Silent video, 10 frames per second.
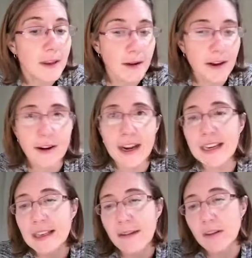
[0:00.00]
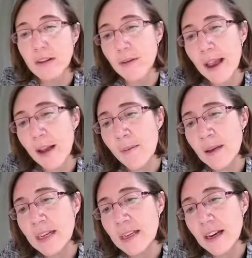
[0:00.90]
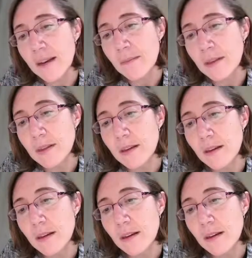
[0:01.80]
my 387. So how many times?